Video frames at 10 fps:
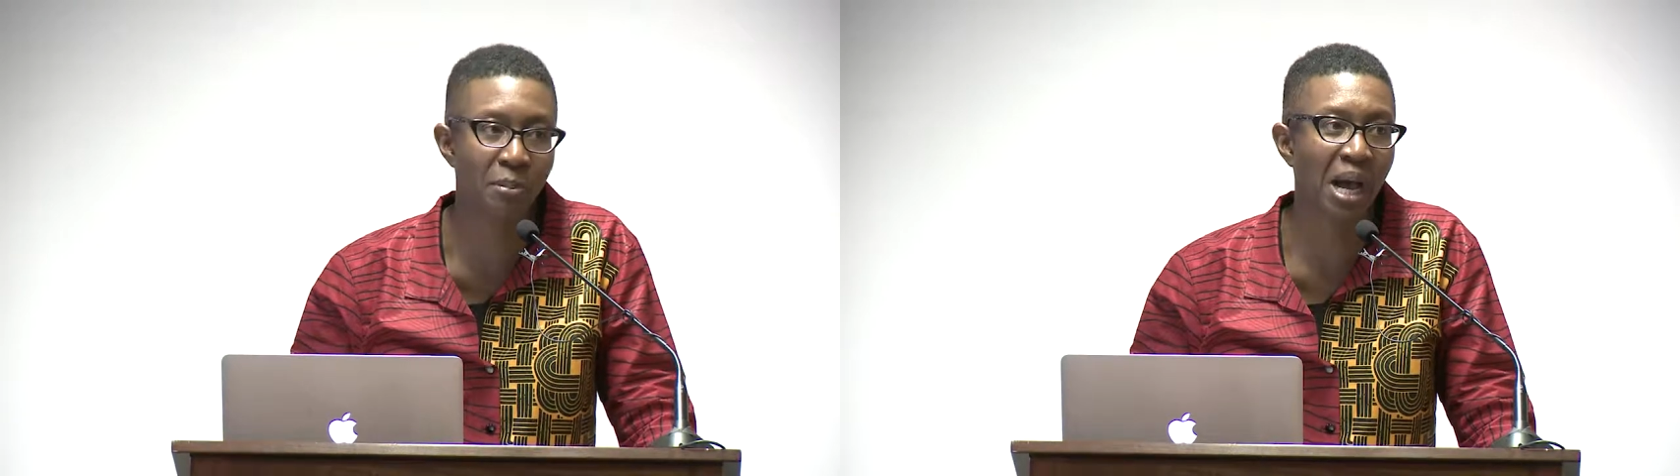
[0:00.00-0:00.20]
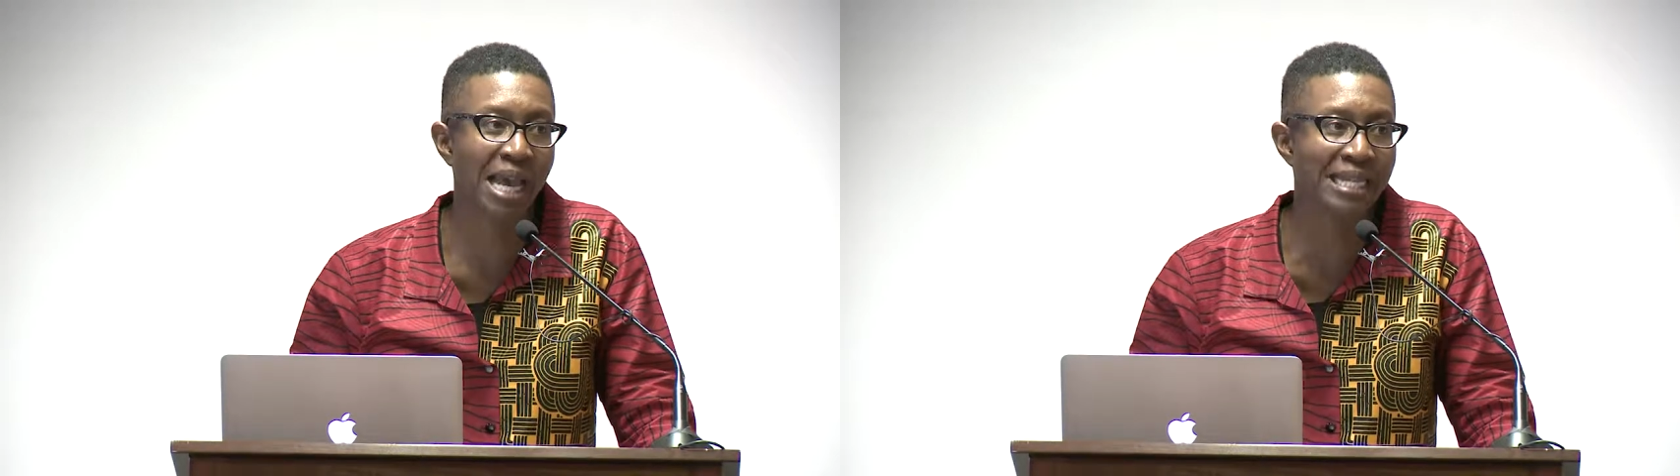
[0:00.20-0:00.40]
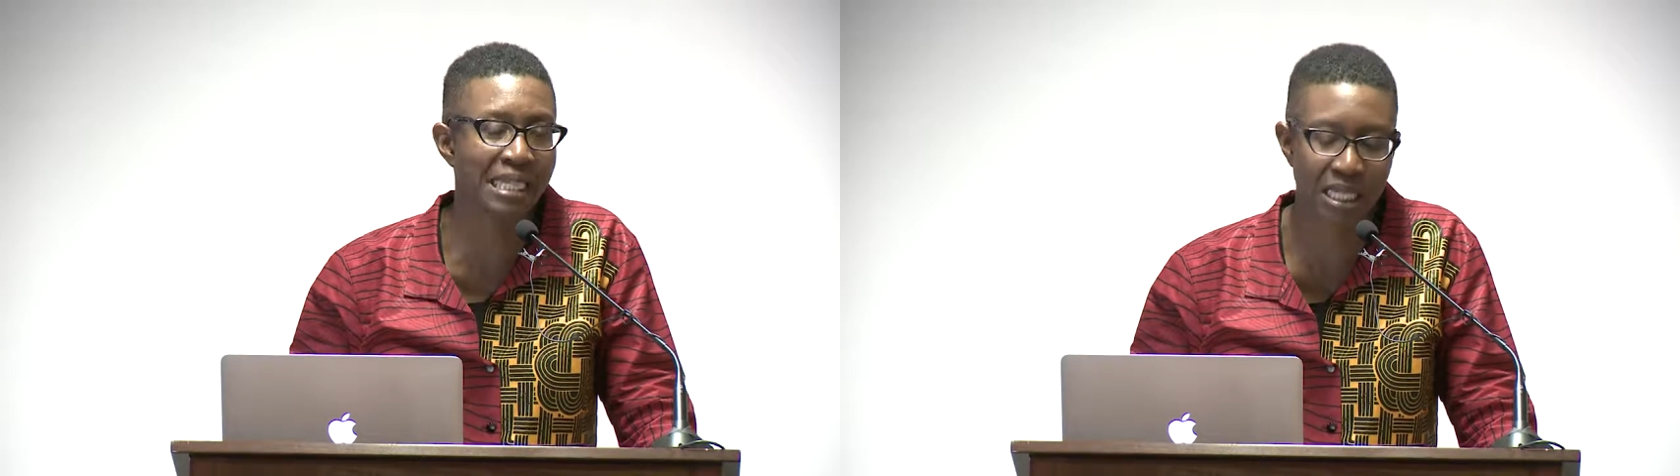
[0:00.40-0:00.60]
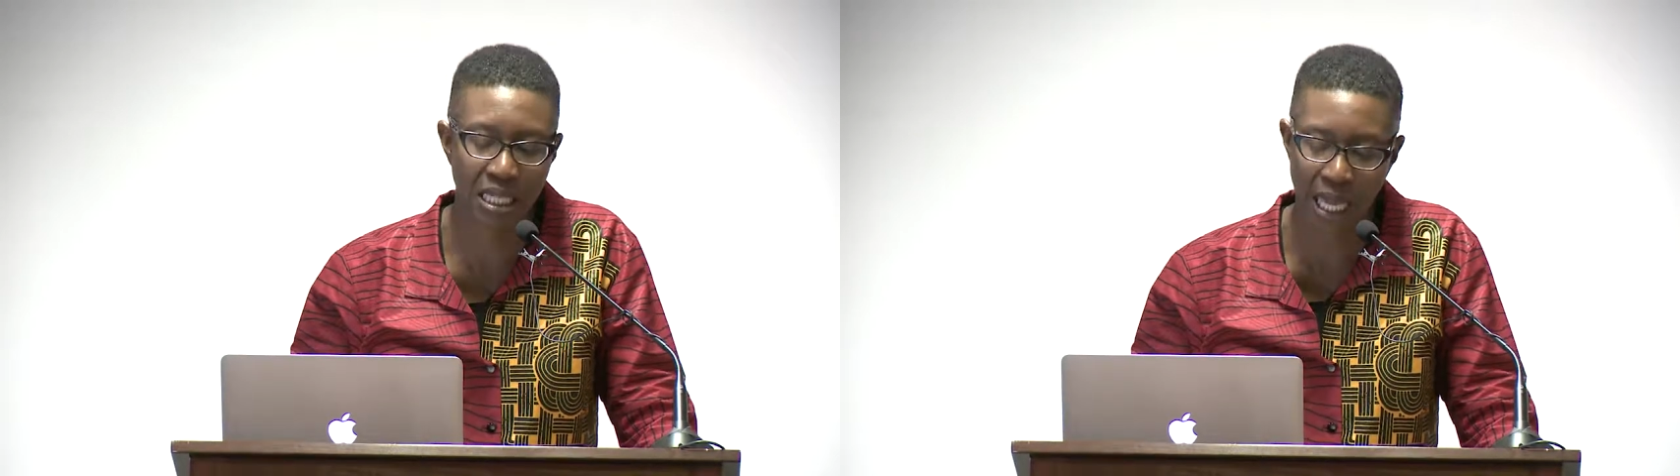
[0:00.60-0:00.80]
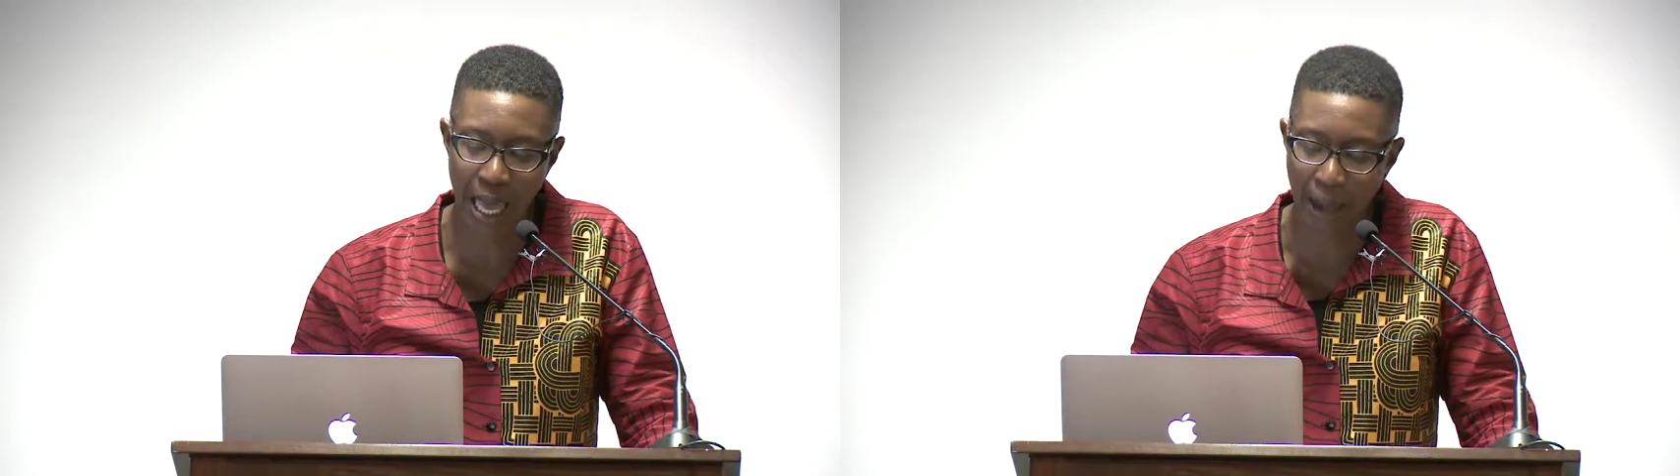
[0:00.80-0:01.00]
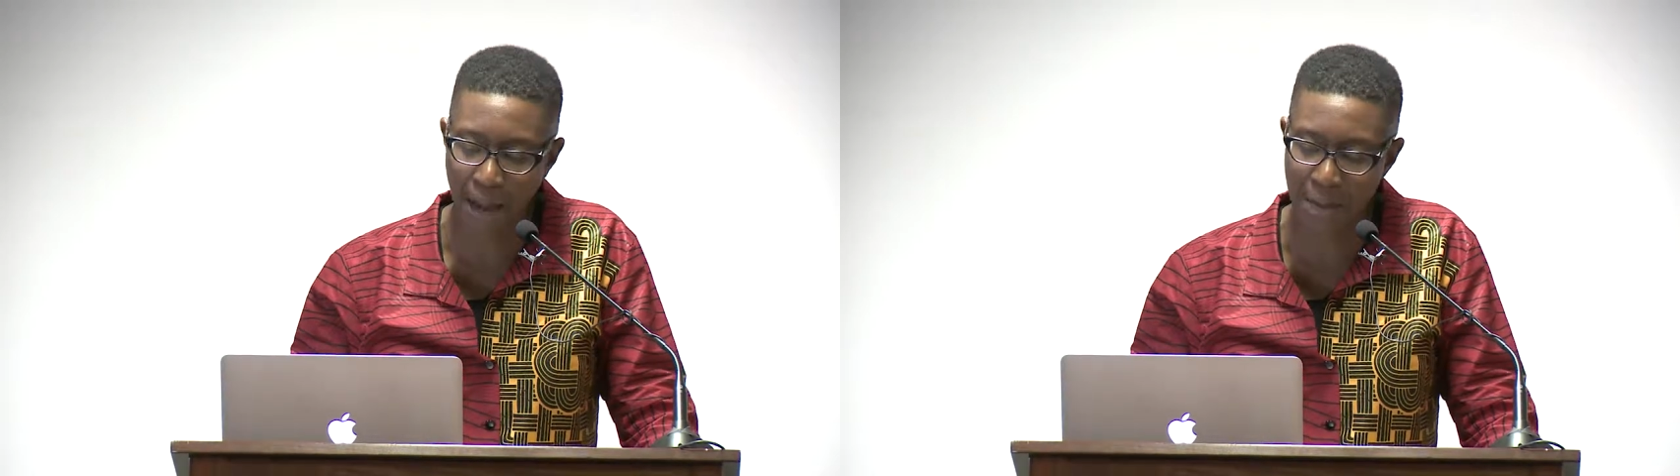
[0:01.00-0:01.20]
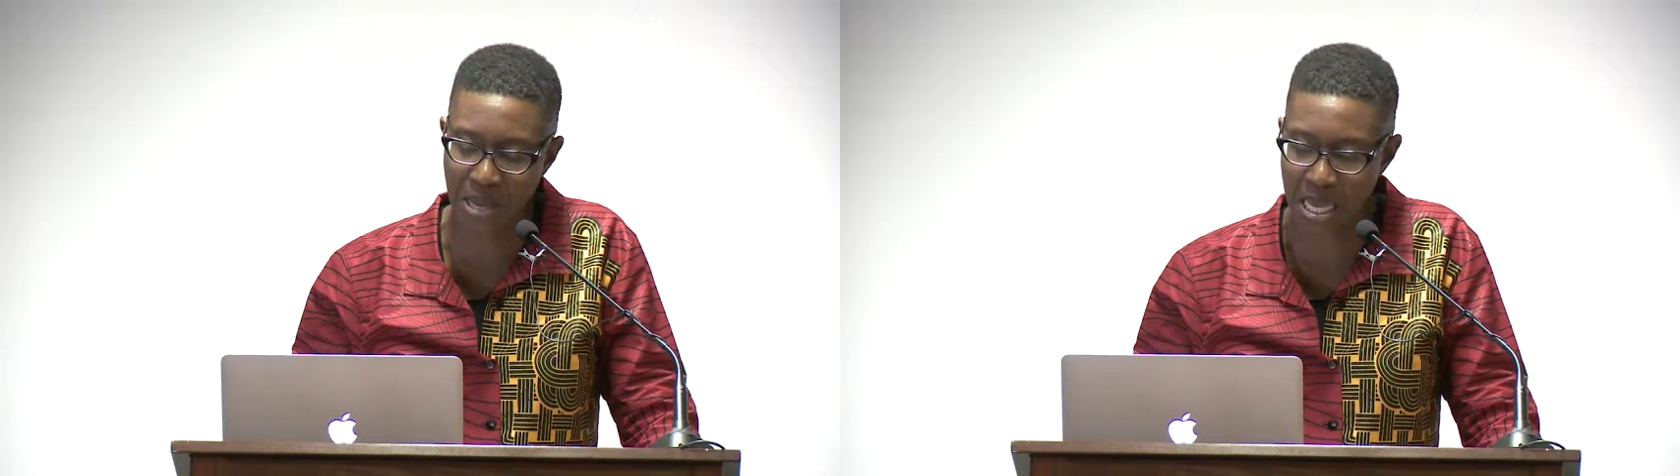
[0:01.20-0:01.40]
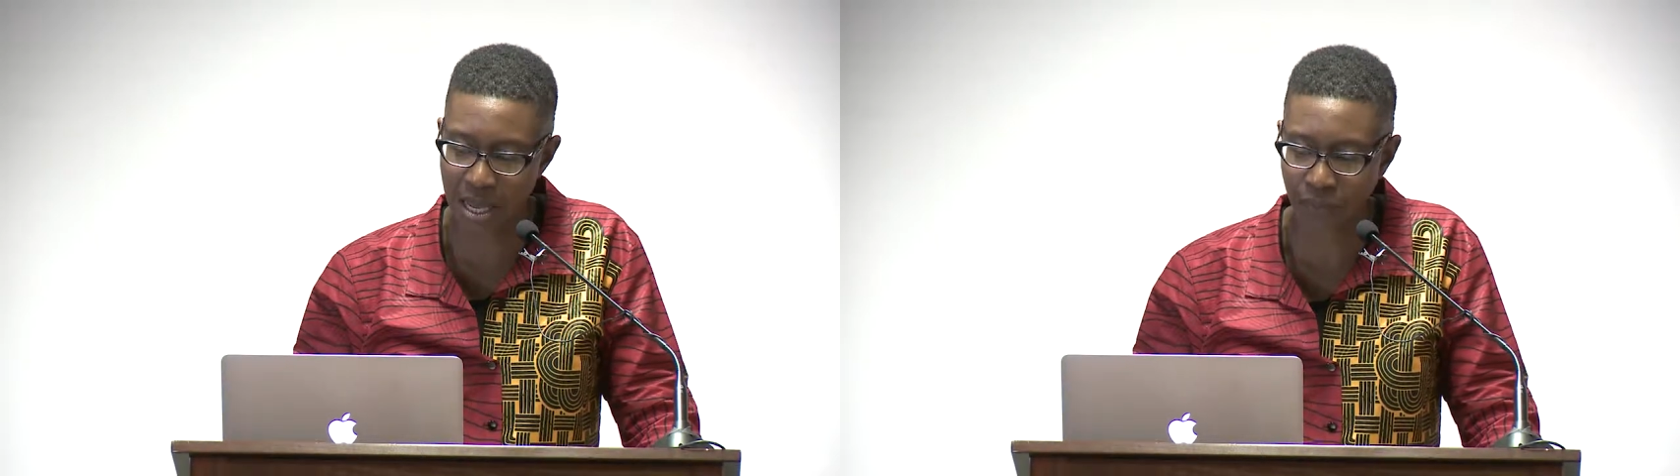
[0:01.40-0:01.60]
might
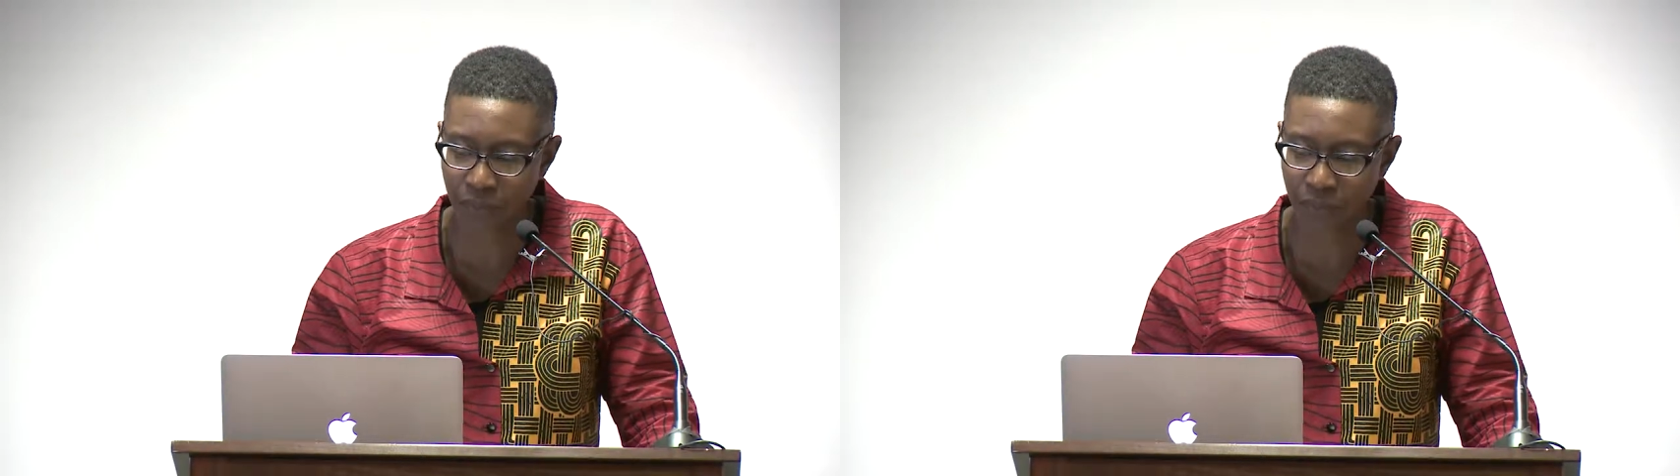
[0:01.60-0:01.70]
be.